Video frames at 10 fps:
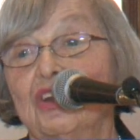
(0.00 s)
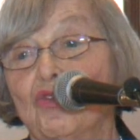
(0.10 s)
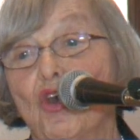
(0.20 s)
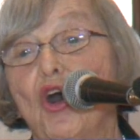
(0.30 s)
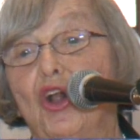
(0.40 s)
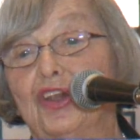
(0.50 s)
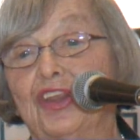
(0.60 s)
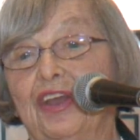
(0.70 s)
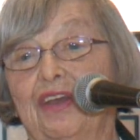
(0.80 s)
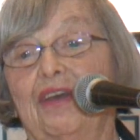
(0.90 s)
the world
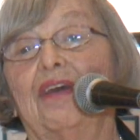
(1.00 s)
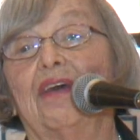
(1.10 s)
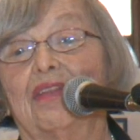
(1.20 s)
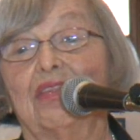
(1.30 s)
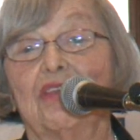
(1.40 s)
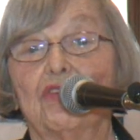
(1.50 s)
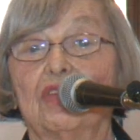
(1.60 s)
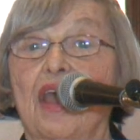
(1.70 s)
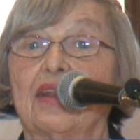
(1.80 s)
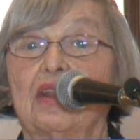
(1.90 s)

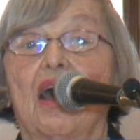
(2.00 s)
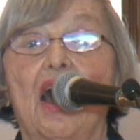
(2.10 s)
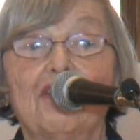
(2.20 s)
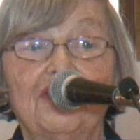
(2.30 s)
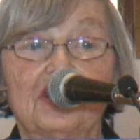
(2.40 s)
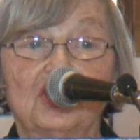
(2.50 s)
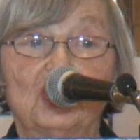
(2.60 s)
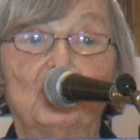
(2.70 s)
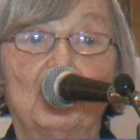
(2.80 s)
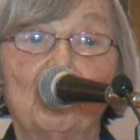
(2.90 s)
that offers
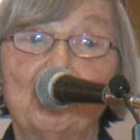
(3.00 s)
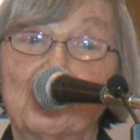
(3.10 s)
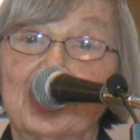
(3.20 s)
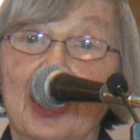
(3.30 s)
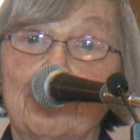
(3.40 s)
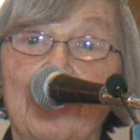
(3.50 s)
you the freedom